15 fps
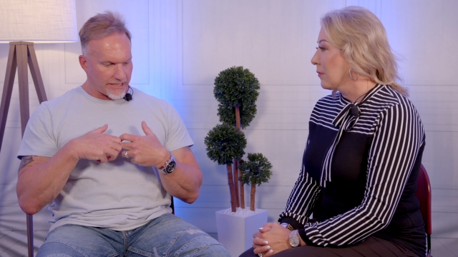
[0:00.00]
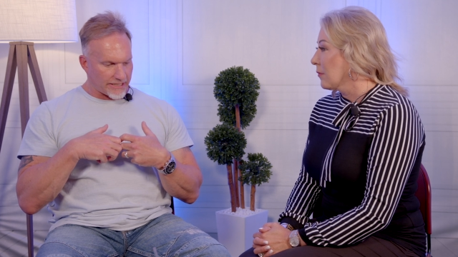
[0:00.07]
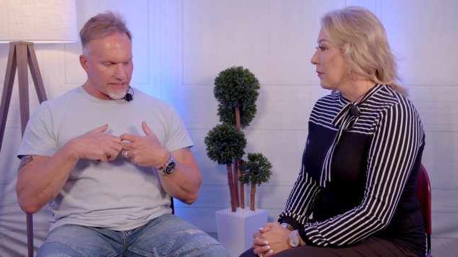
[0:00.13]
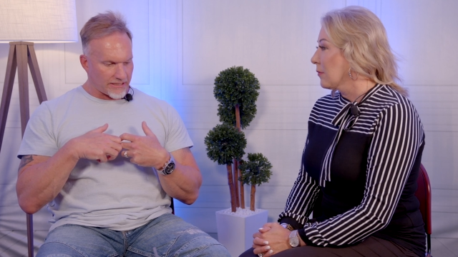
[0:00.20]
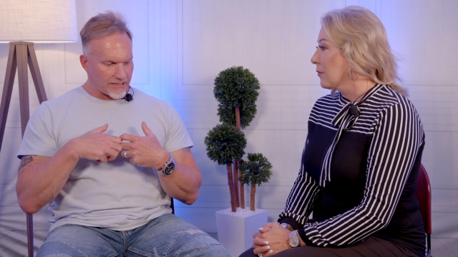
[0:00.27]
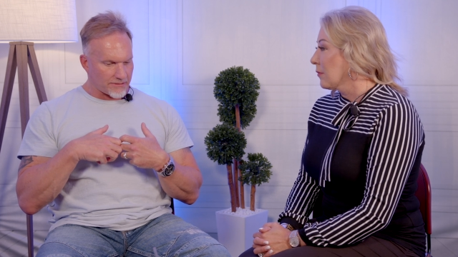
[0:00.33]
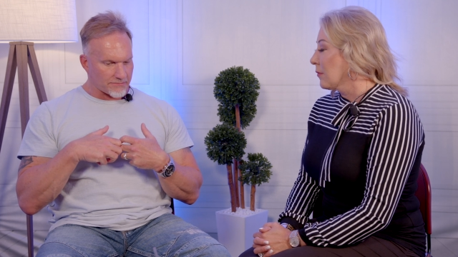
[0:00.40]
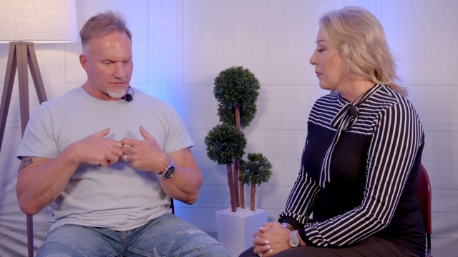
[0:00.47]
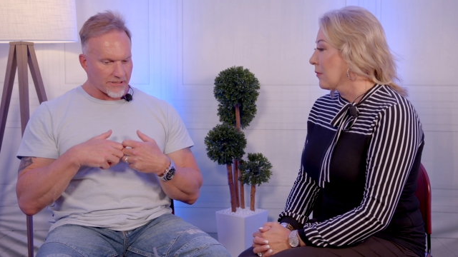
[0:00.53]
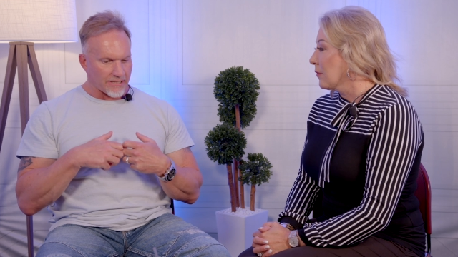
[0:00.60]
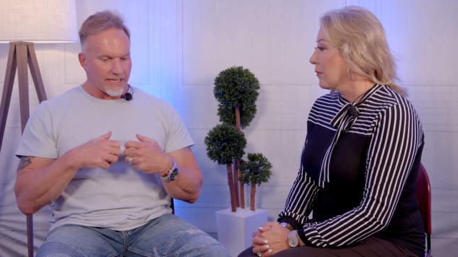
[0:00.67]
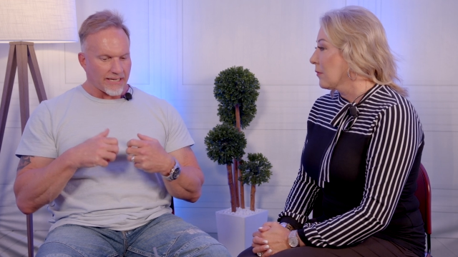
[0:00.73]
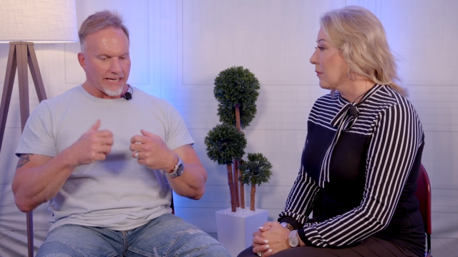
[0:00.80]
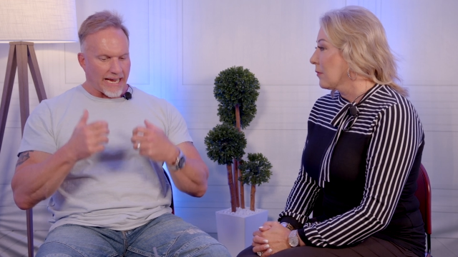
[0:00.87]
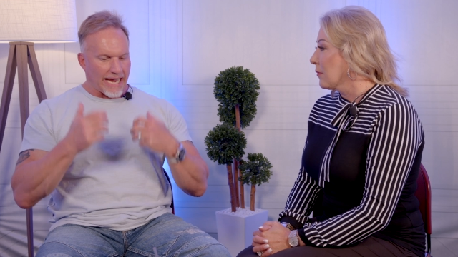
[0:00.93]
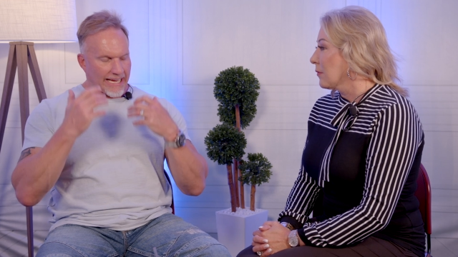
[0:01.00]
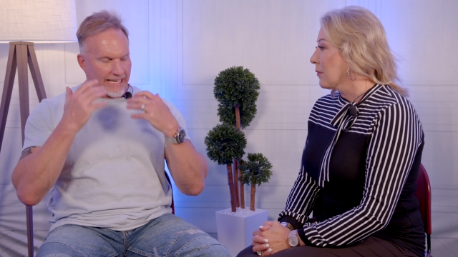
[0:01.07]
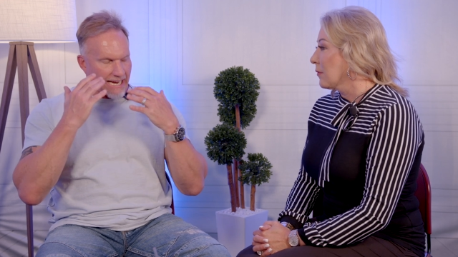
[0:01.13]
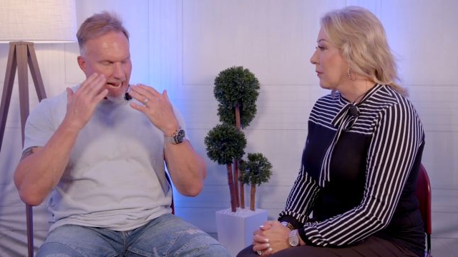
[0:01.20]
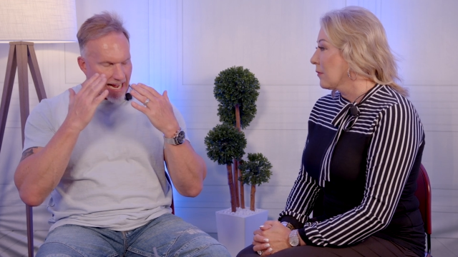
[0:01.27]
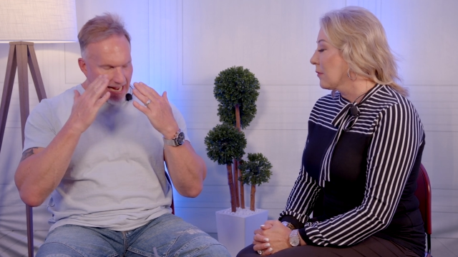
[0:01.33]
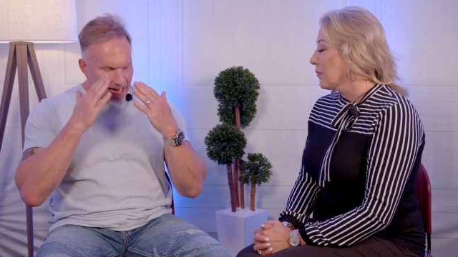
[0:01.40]
Speaker 1: that comes
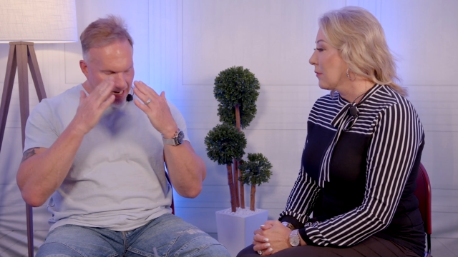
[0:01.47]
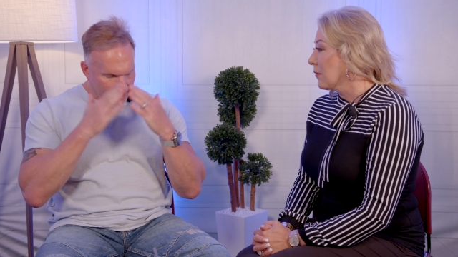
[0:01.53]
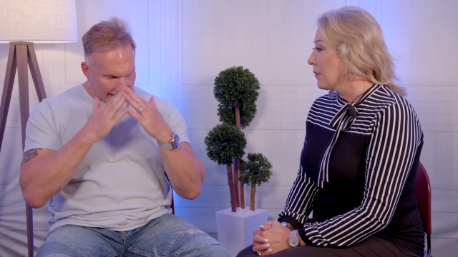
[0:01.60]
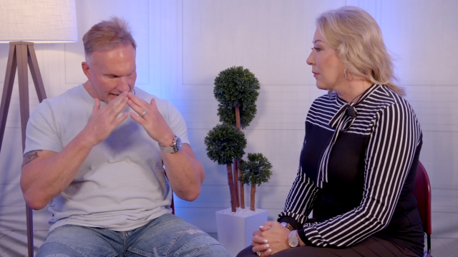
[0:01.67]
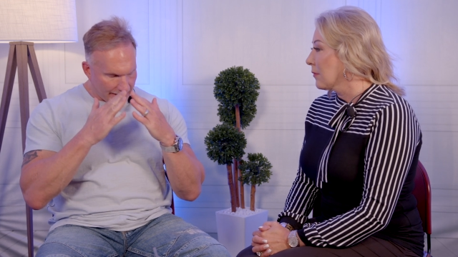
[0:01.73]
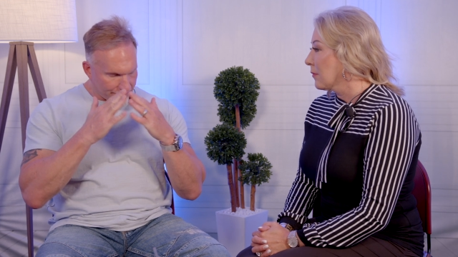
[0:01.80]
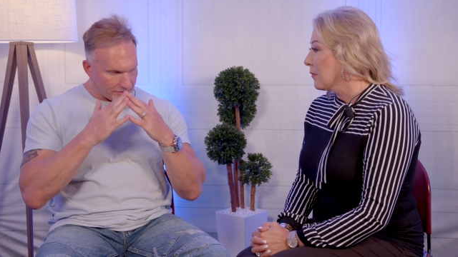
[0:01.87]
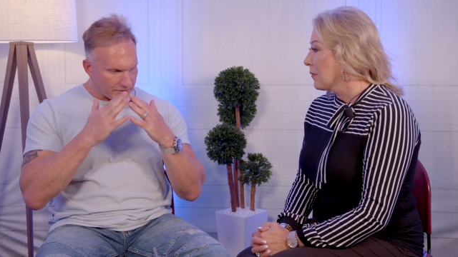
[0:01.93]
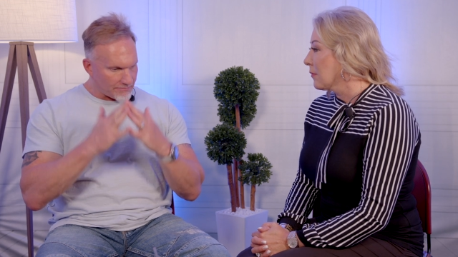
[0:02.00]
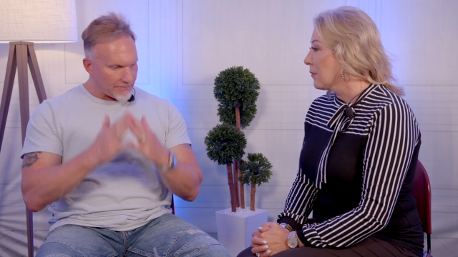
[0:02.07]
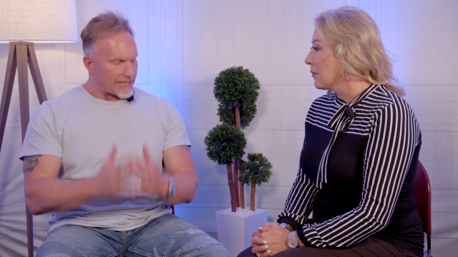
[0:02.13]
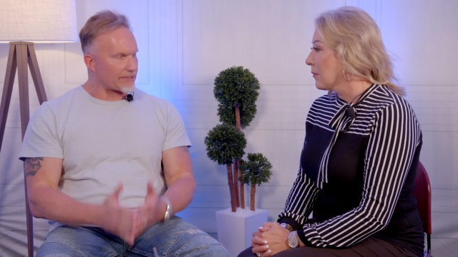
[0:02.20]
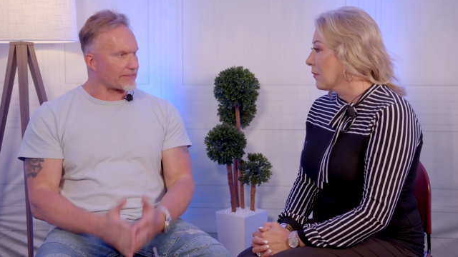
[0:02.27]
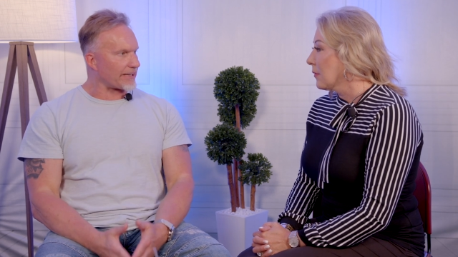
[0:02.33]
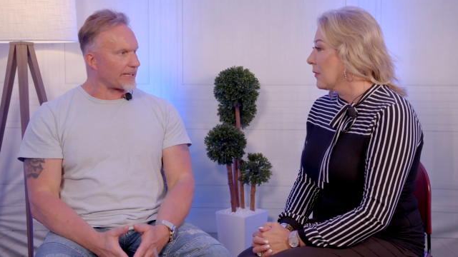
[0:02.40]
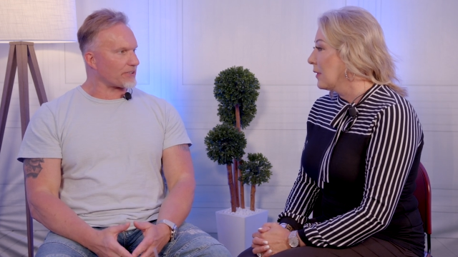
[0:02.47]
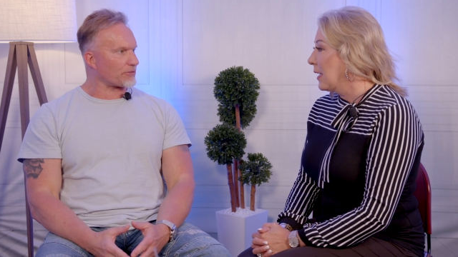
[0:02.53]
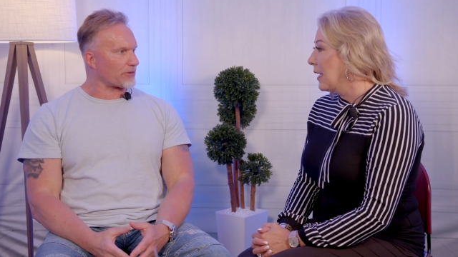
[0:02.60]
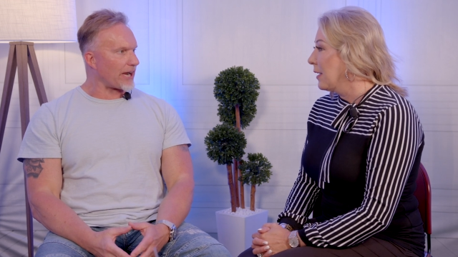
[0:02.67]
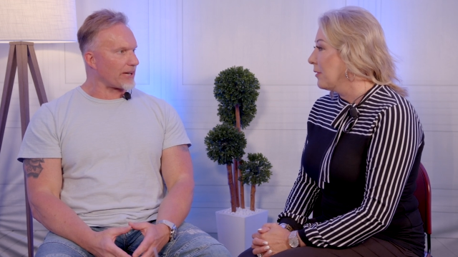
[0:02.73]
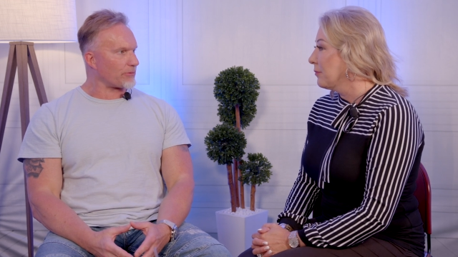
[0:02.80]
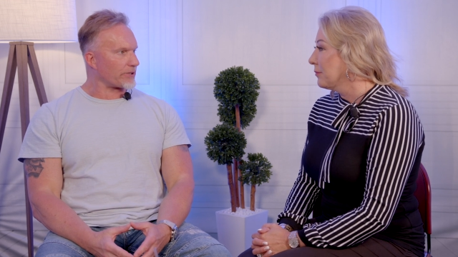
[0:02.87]
and I have to make things
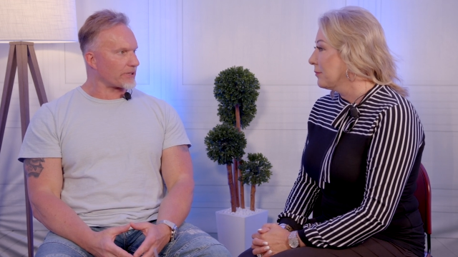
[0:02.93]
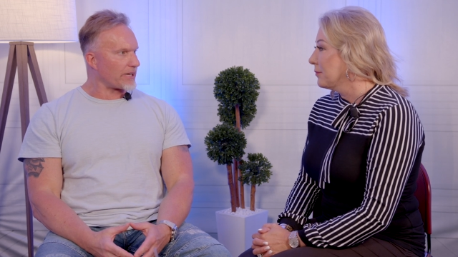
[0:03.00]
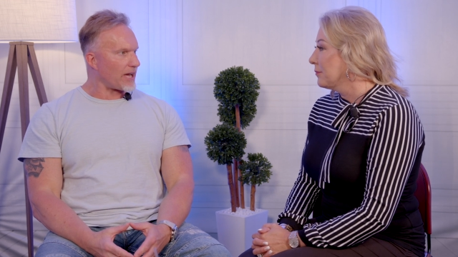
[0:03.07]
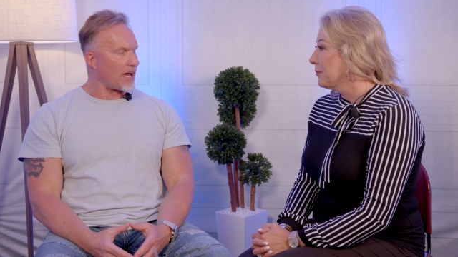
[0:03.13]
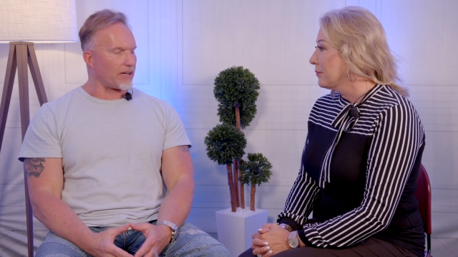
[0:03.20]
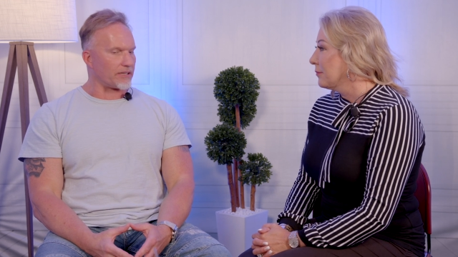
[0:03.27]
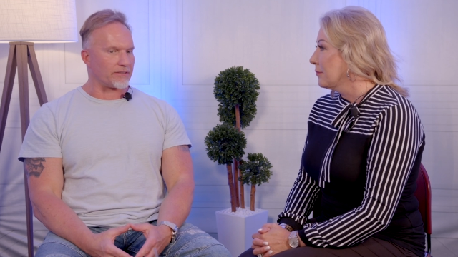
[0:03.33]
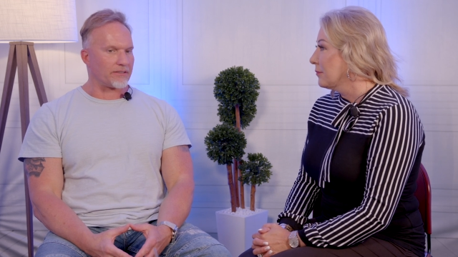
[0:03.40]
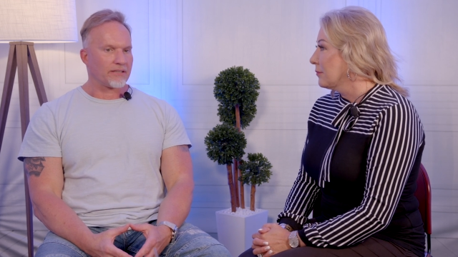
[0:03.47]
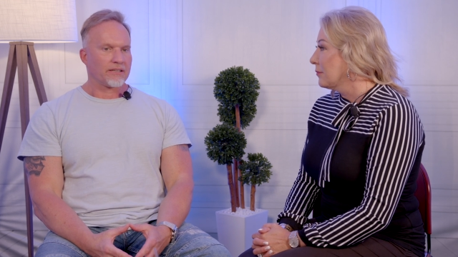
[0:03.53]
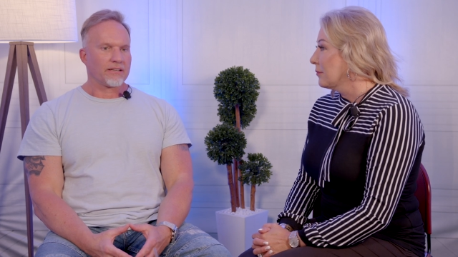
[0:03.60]
right with God.